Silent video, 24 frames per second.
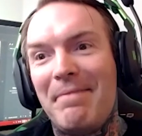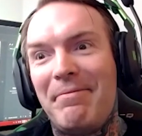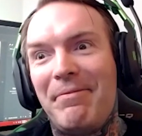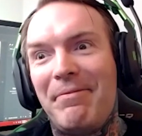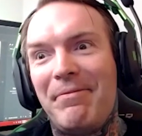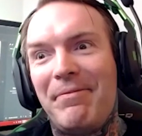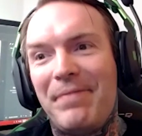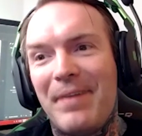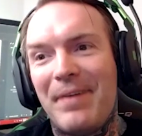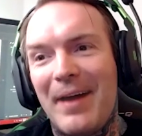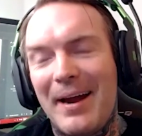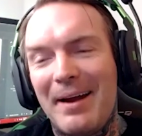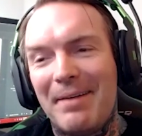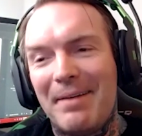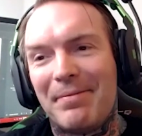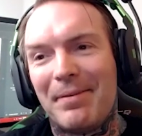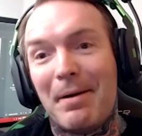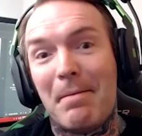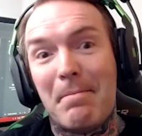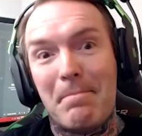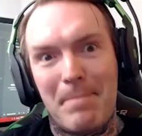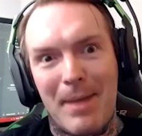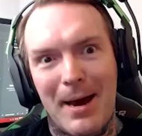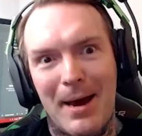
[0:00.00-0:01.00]

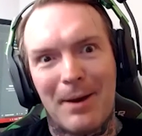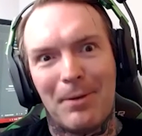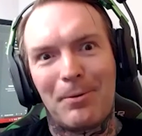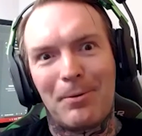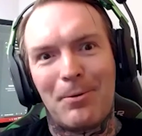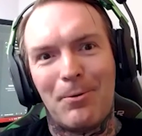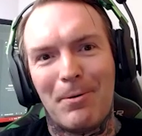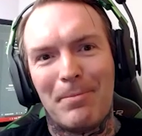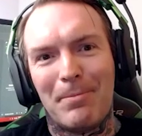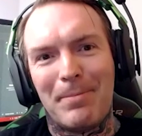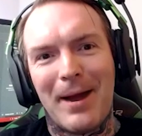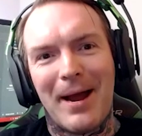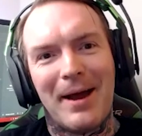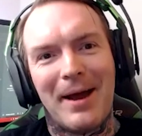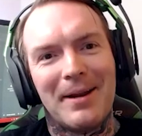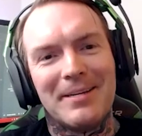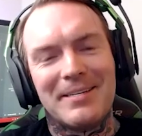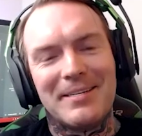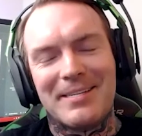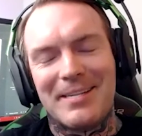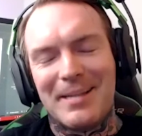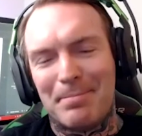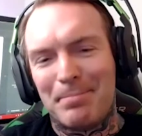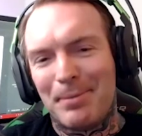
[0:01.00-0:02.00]
favorite metalcore band
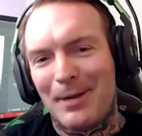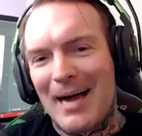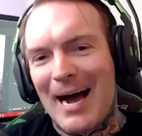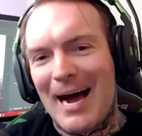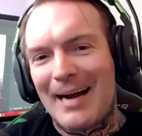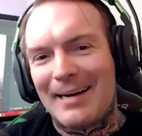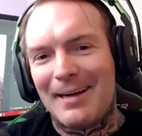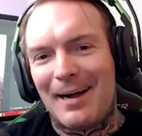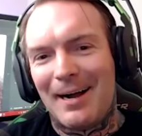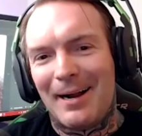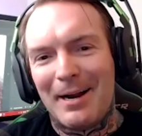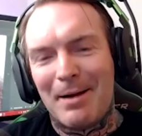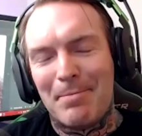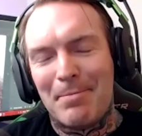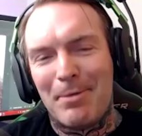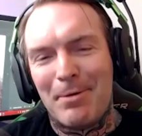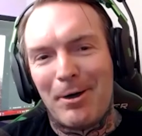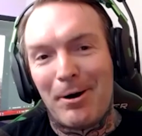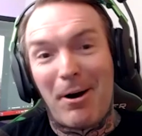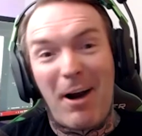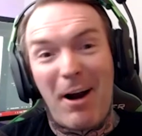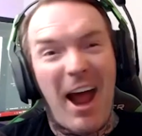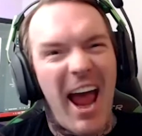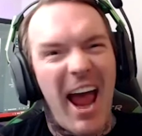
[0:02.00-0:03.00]
is the Black Dahlia
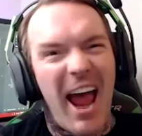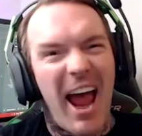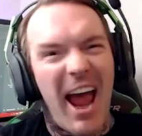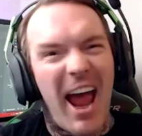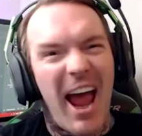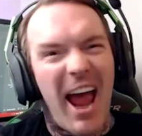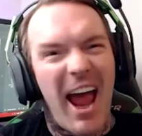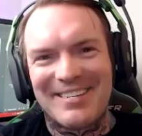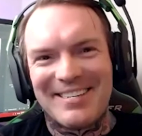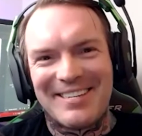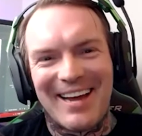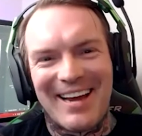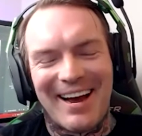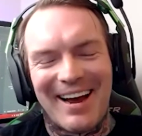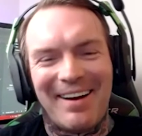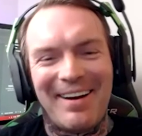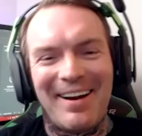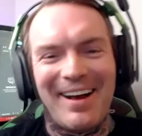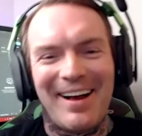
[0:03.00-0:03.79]
Murder, hands down.